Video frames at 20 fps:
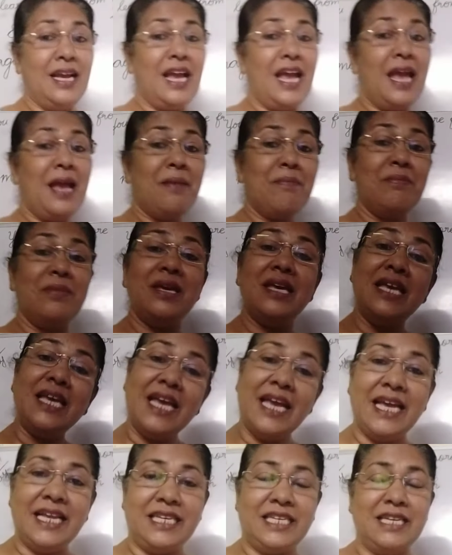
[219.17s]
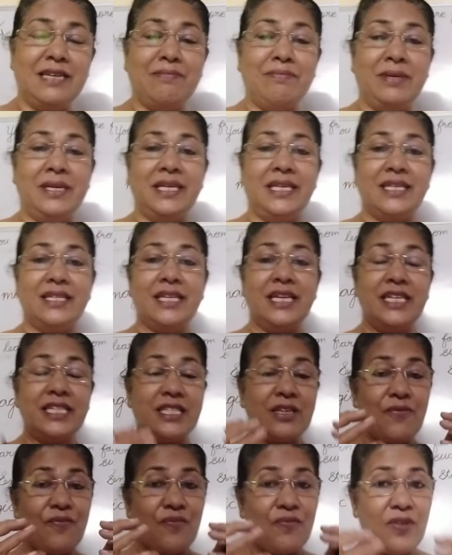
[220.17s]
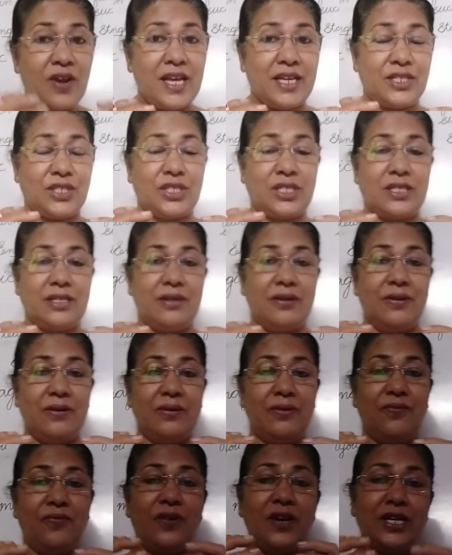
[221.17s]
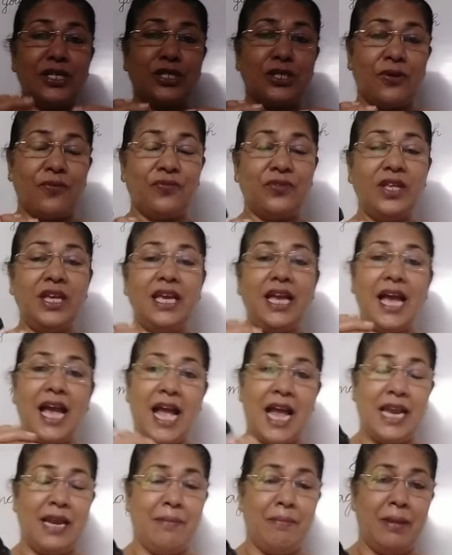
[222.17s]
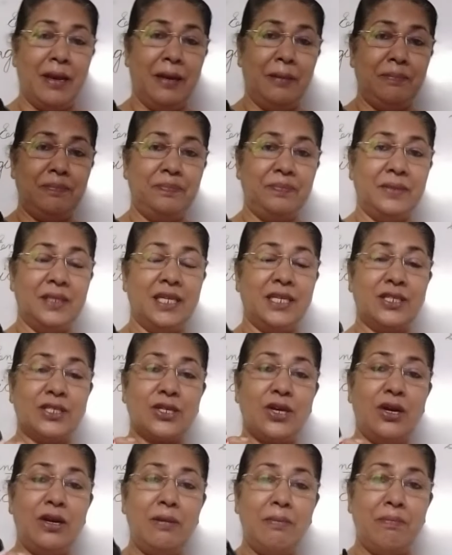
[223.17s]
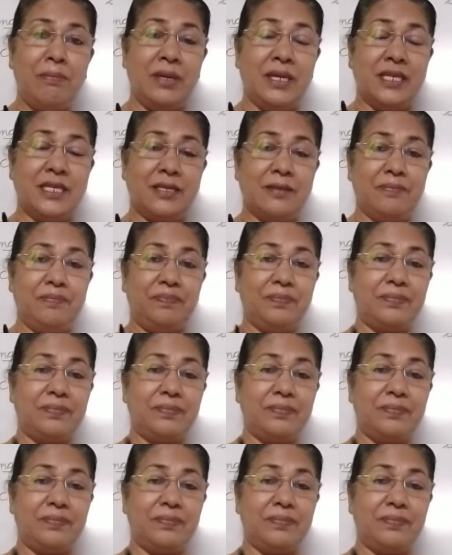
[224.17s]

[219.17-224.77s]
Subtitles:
M-E-A-T, meat. That is a flesh of the animal. That is called meat.